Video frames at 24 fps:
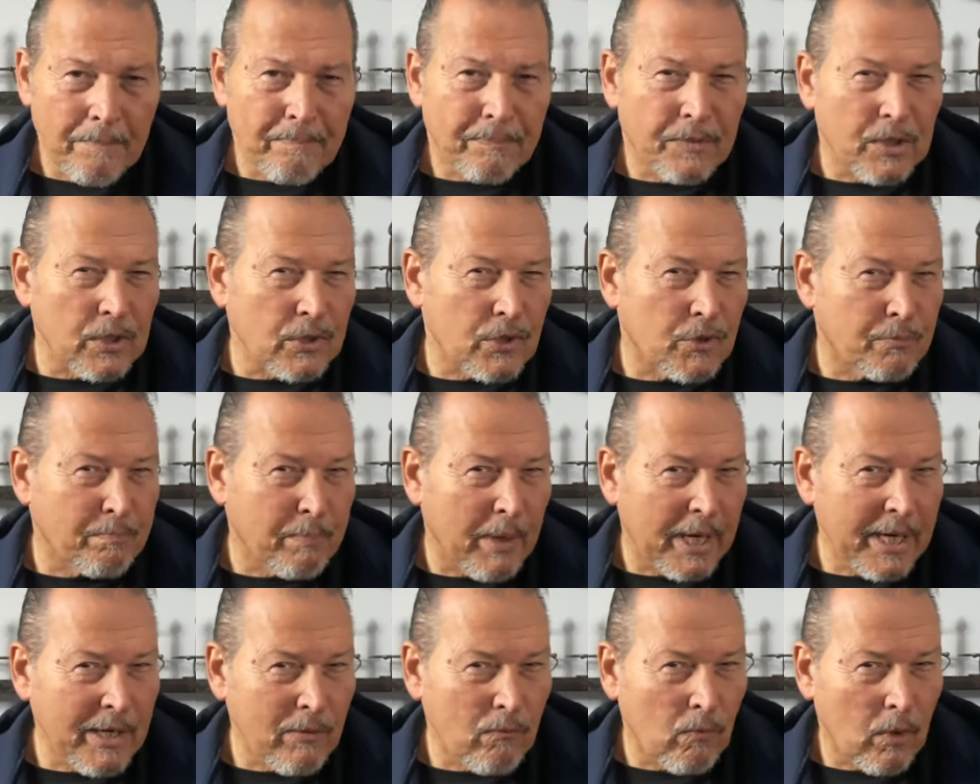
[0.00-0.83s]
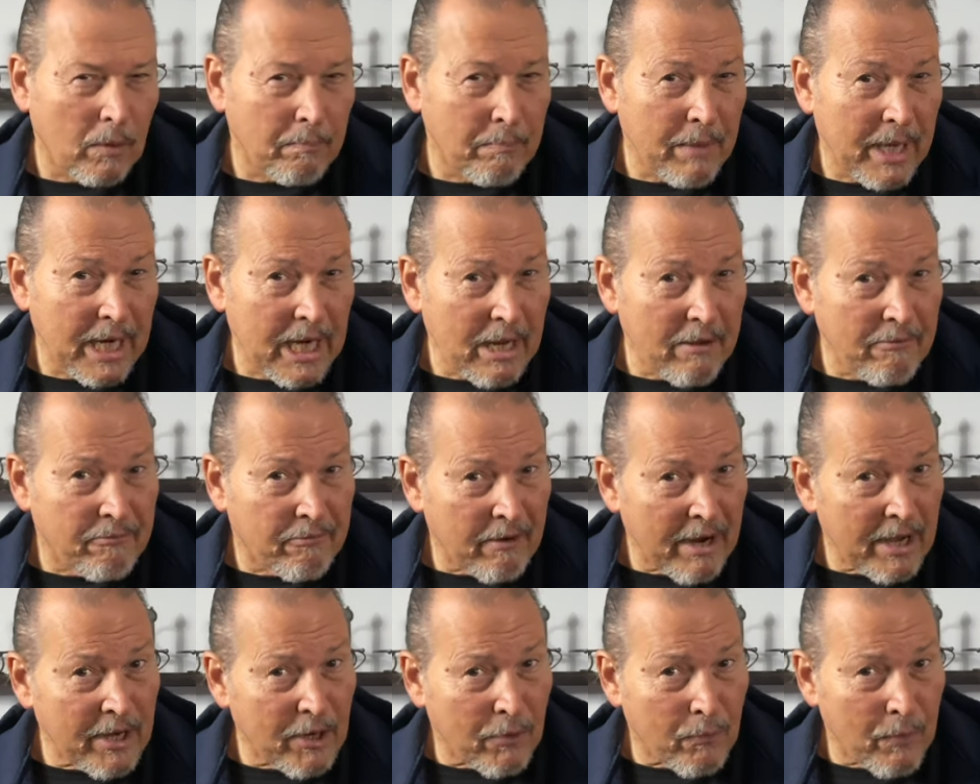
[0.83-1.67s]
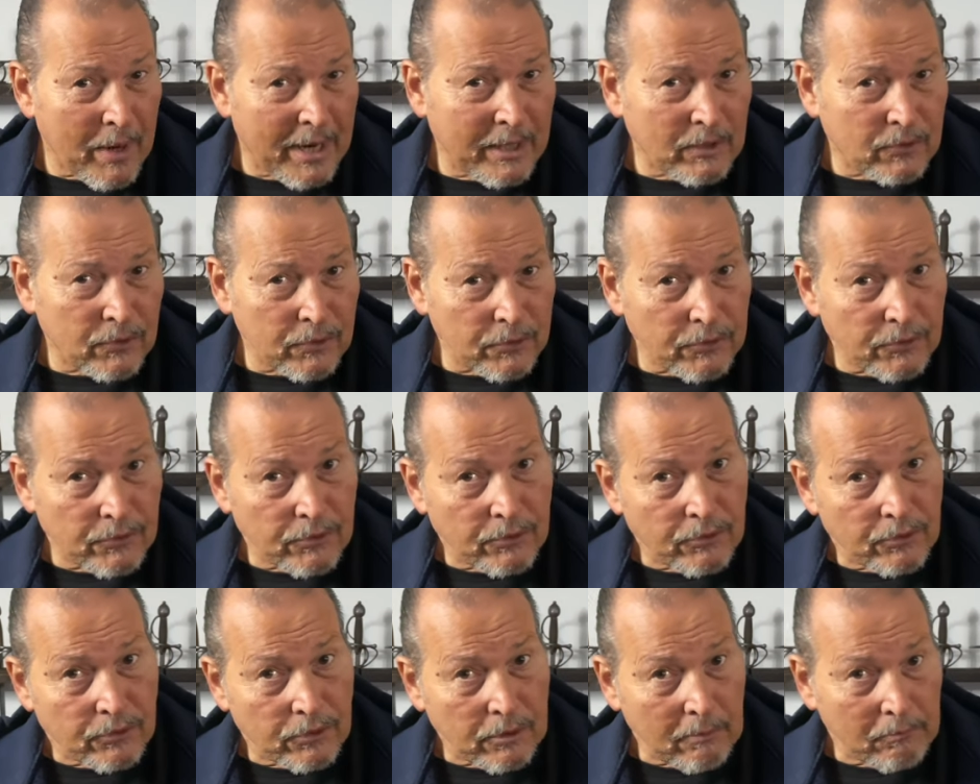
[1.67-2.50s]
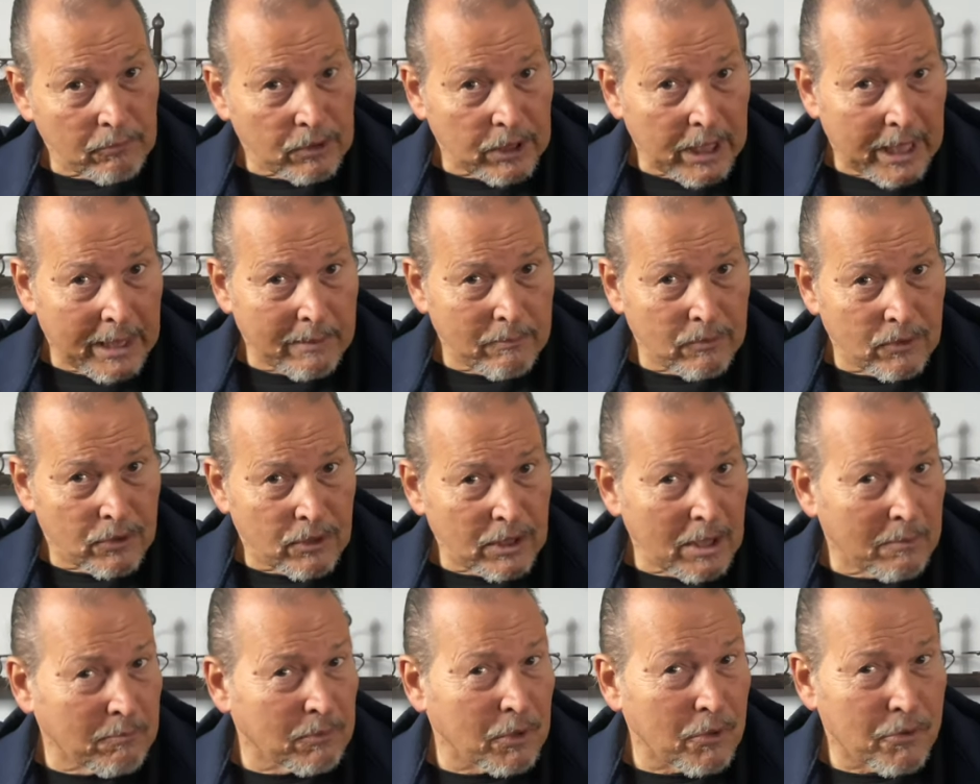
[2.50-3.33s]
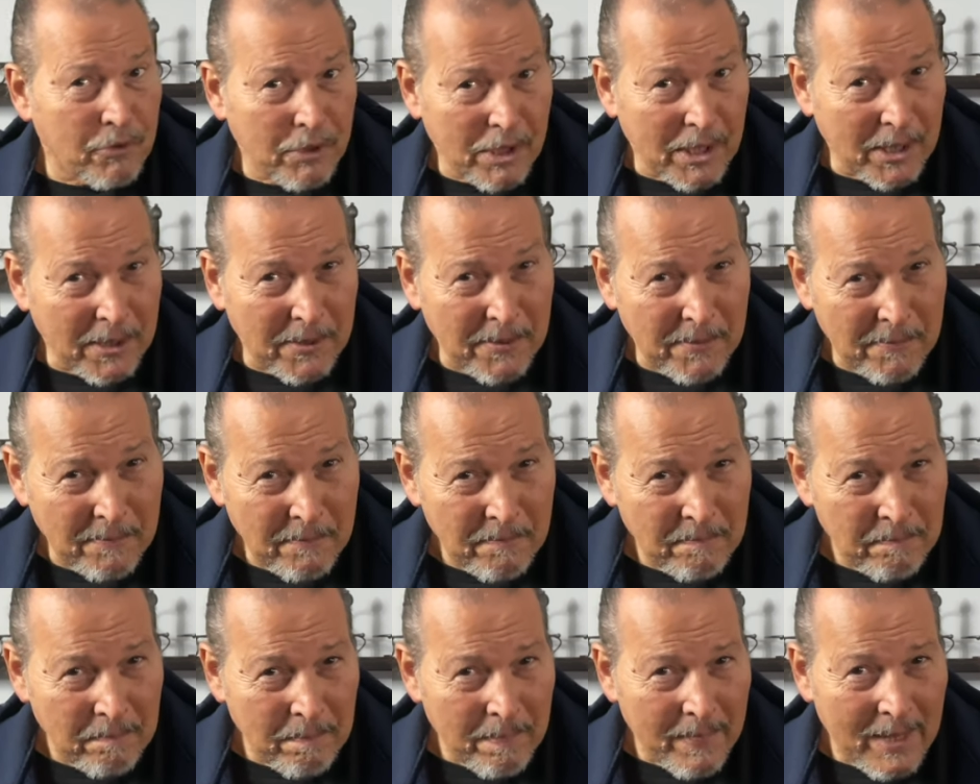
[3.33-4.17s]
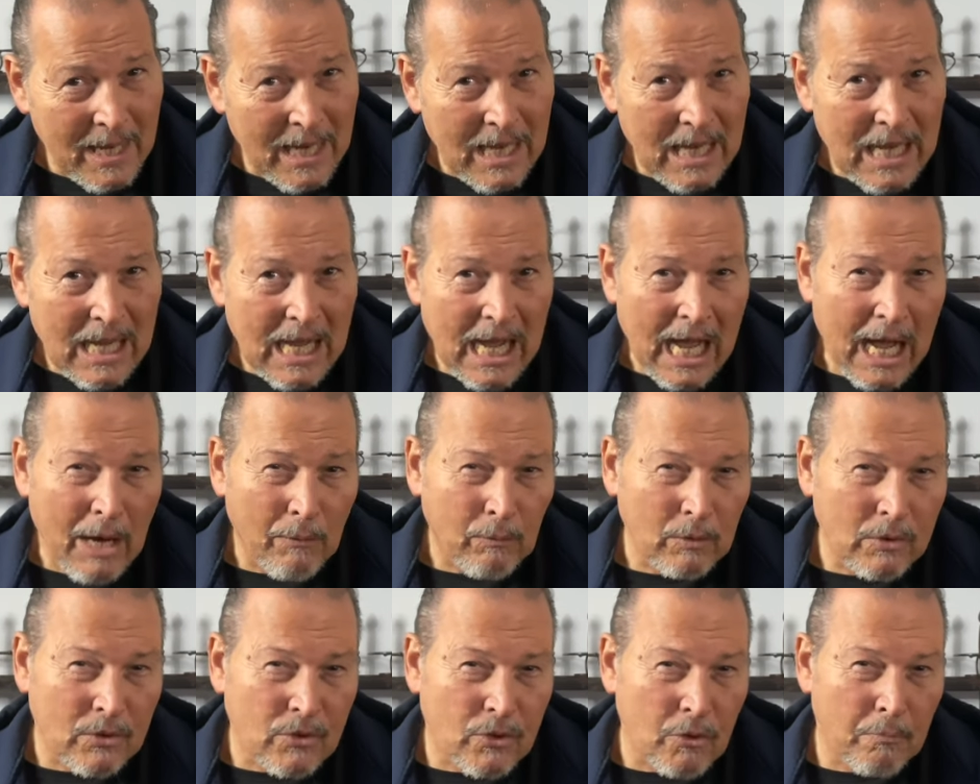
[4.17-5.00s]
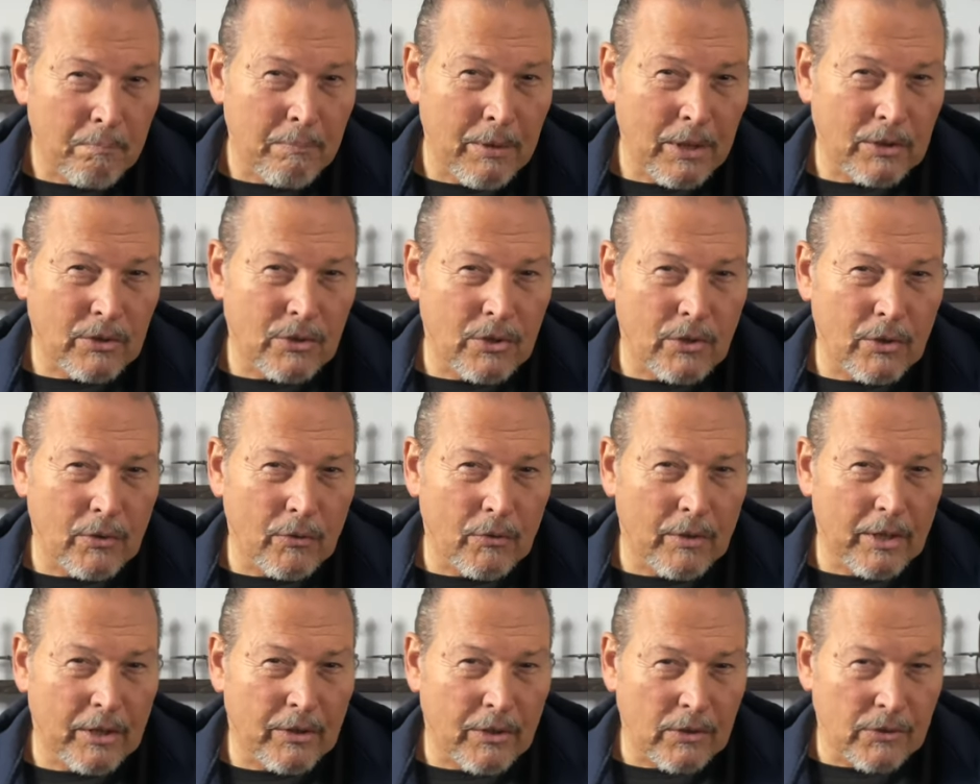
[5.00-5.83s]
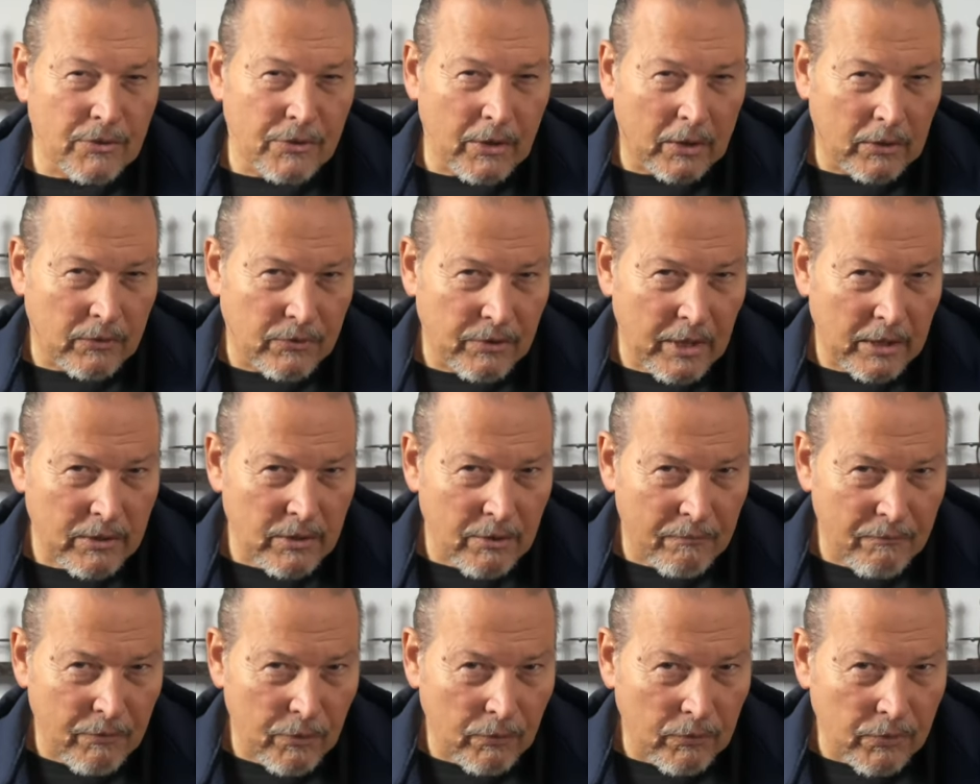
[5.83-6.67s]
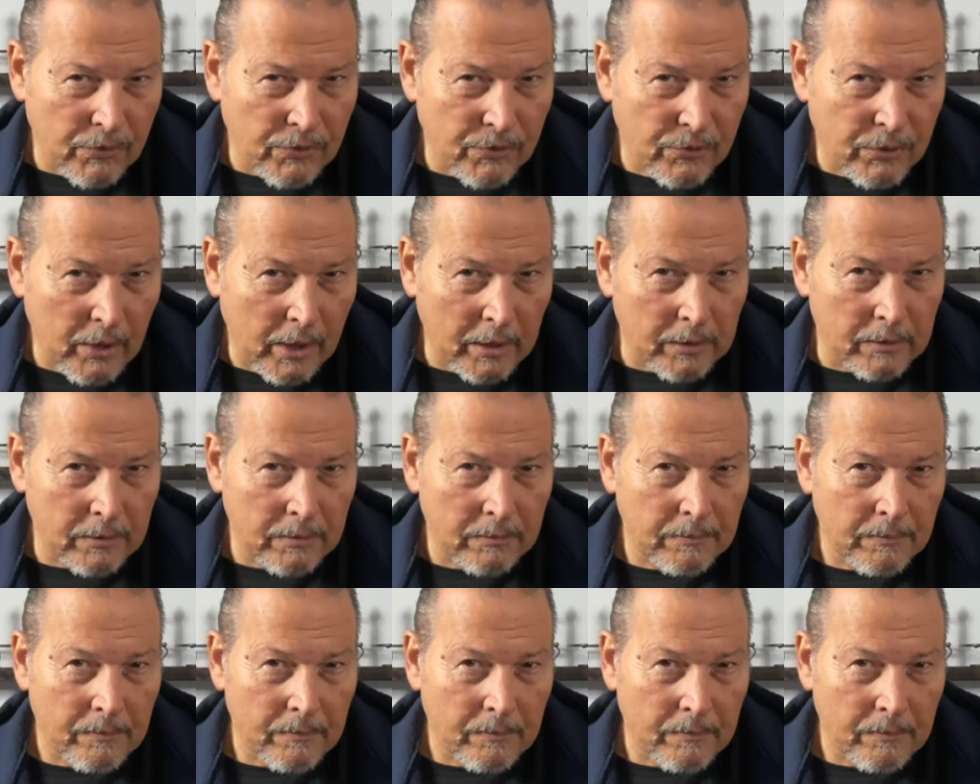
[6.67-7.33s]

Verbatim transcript: Despite what many fight arrangers sometimes seem to think, I would submit to you that the success of your stunt